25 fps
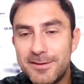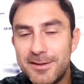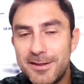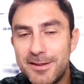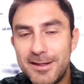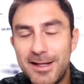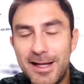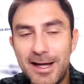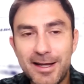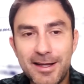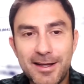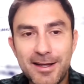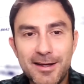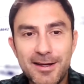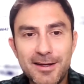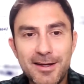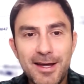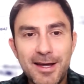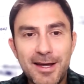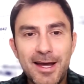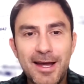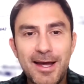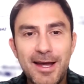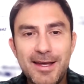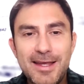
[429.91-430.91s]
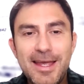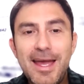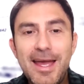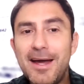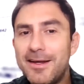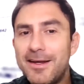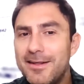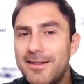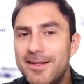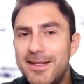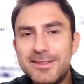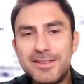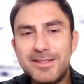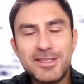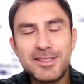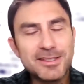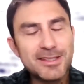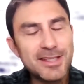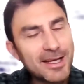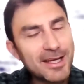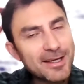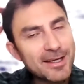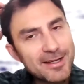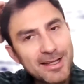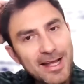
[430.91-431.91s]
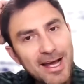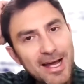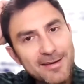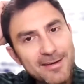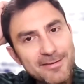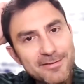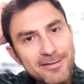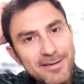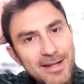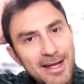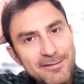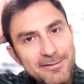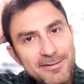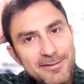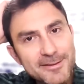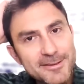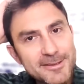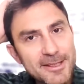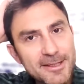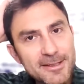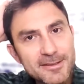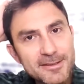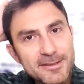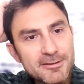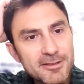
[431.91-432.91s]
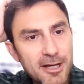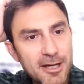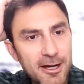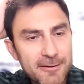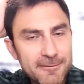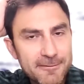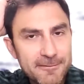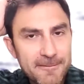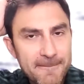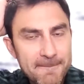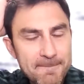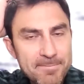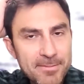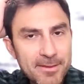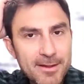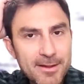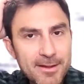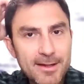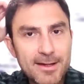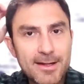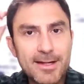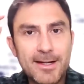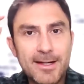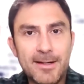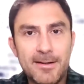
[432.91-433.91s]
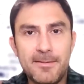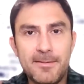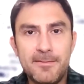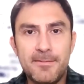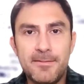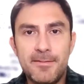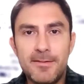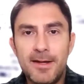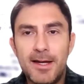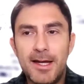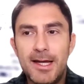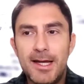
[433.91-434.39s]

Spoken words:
Like just like life is tough. And